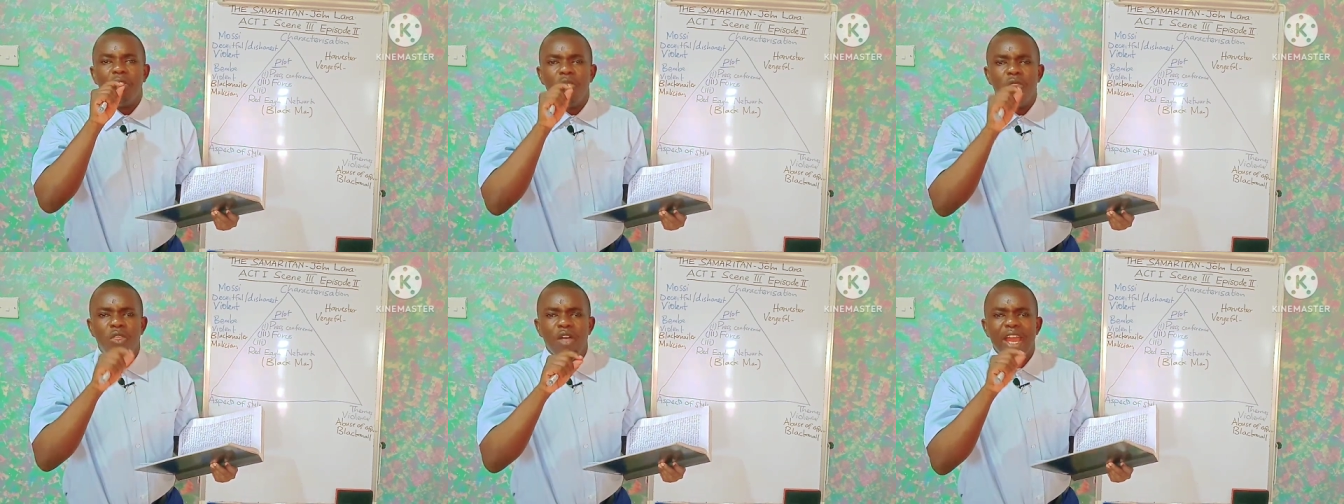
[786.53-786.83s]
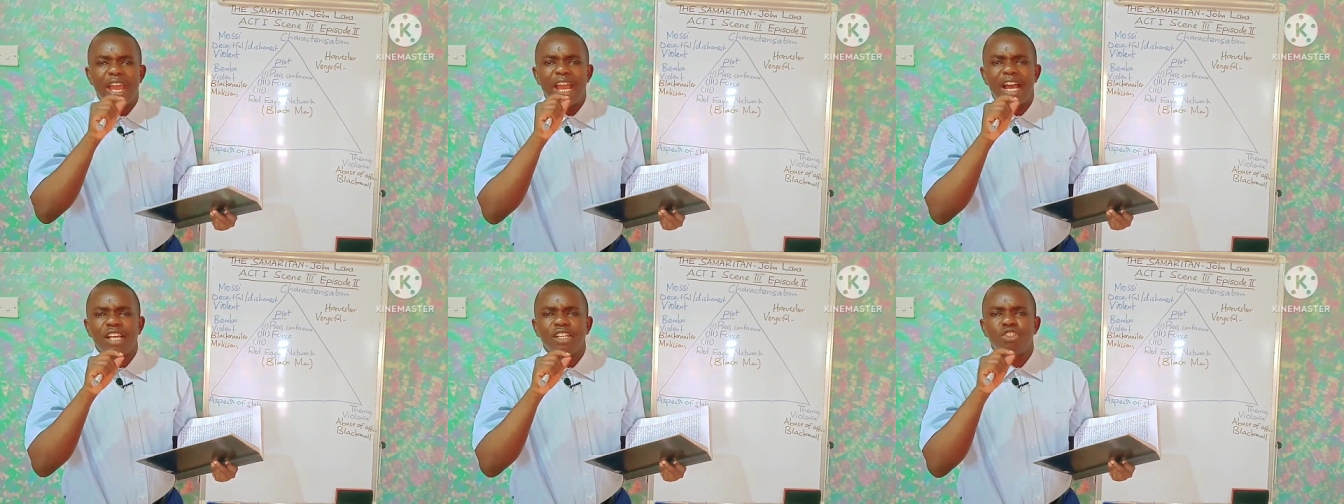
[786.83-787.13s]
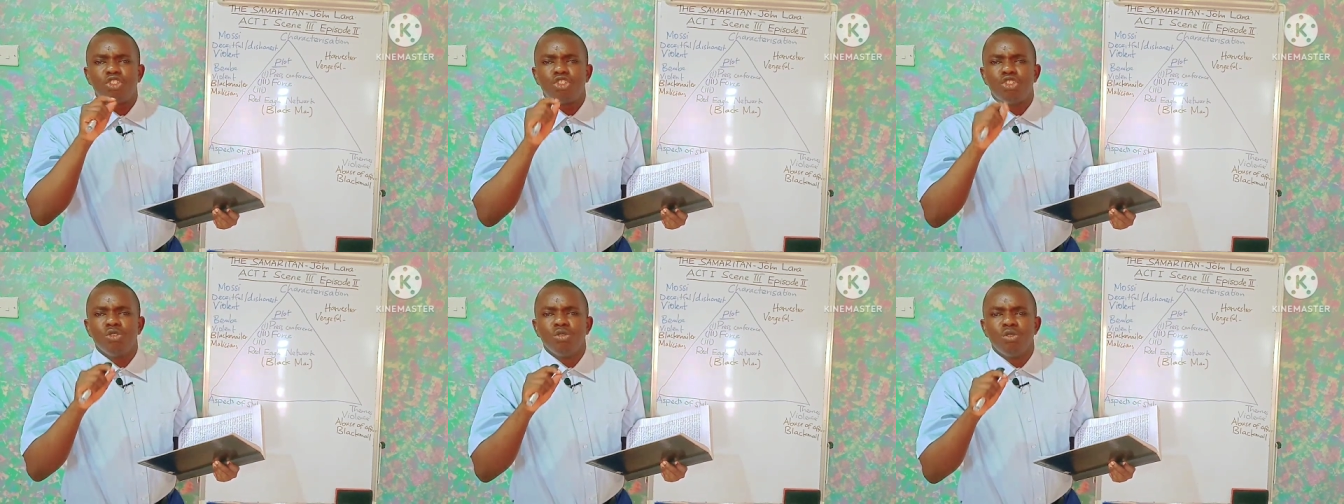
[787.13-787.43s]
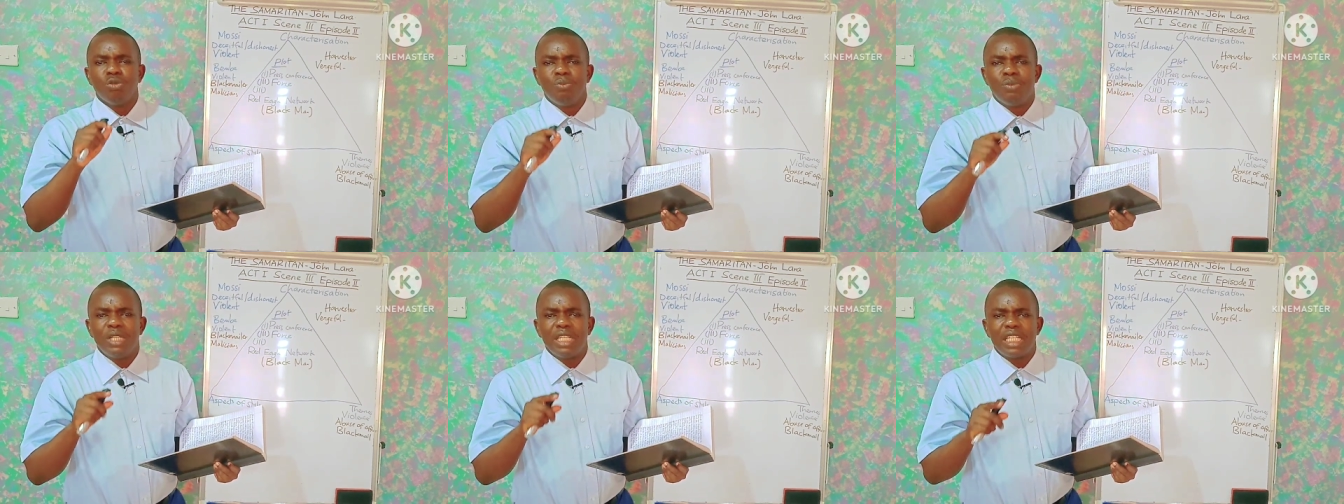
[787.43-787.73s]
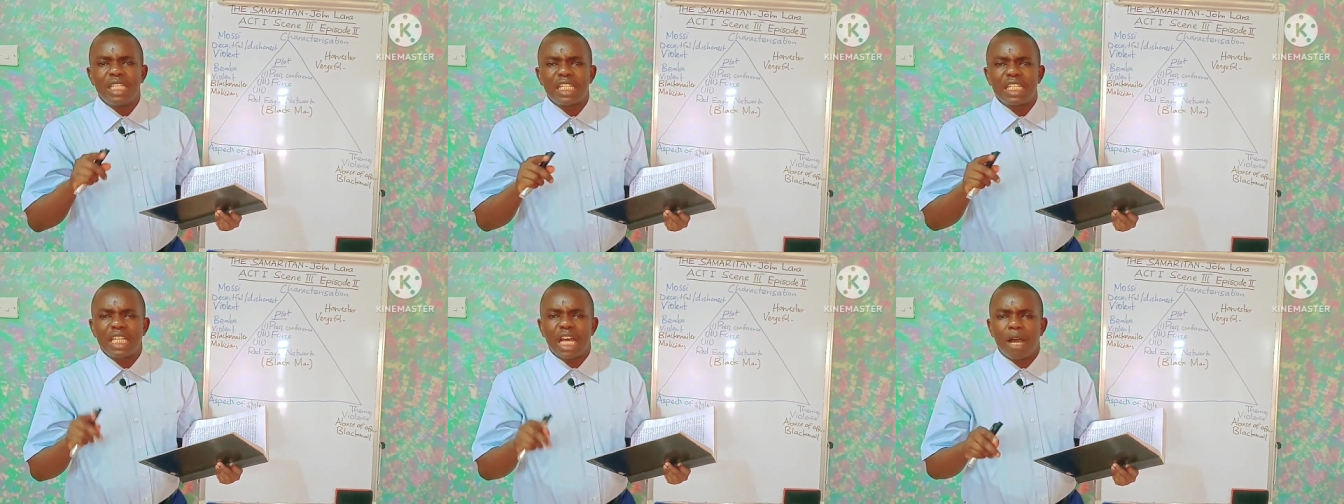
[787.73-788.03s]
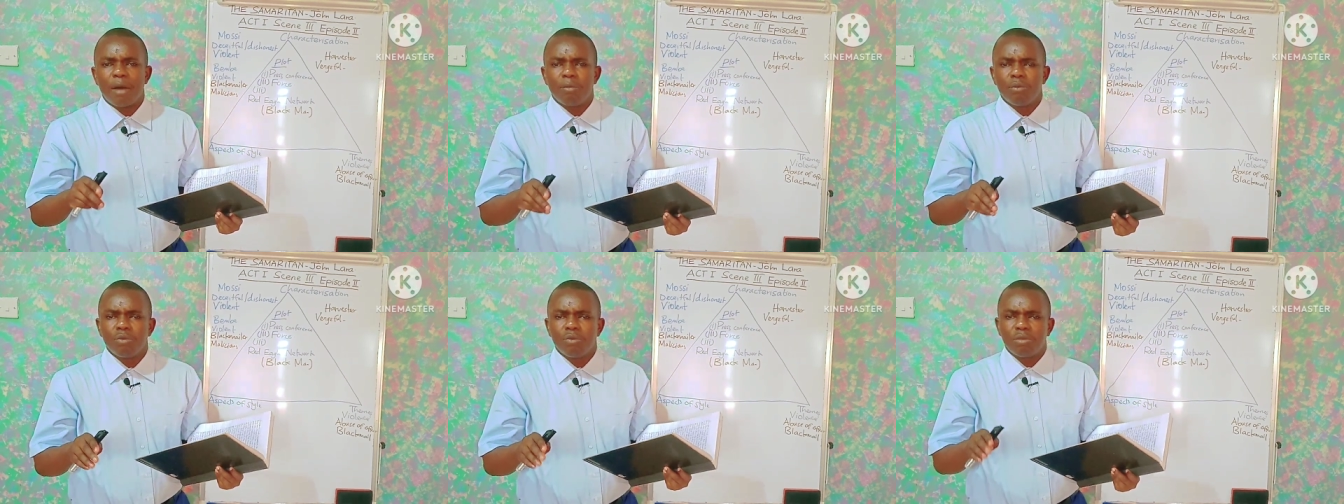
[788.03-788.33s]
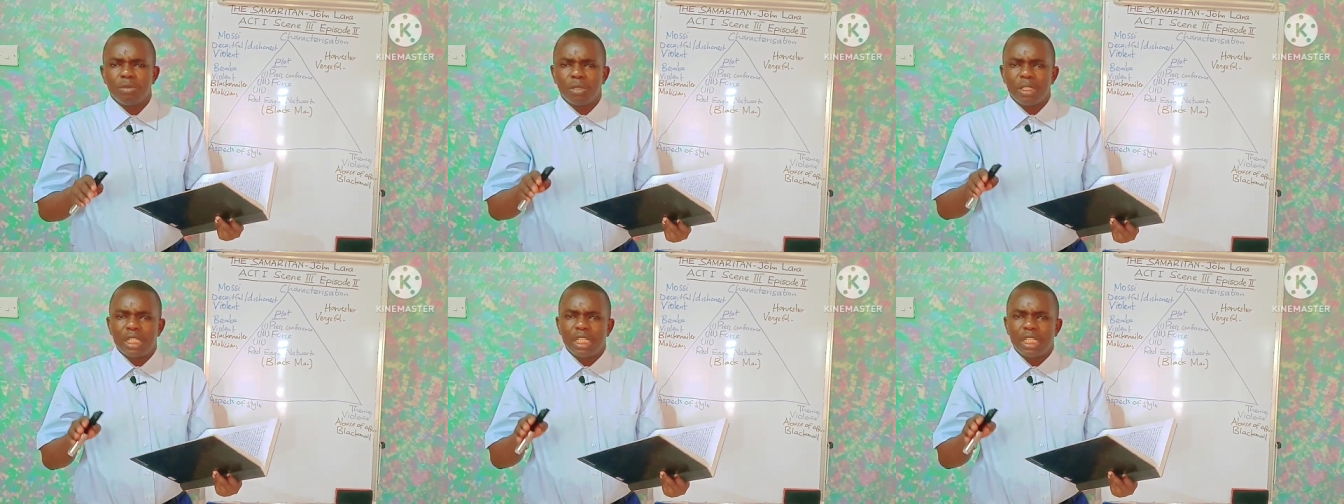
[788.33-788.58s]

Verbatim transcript: there should be some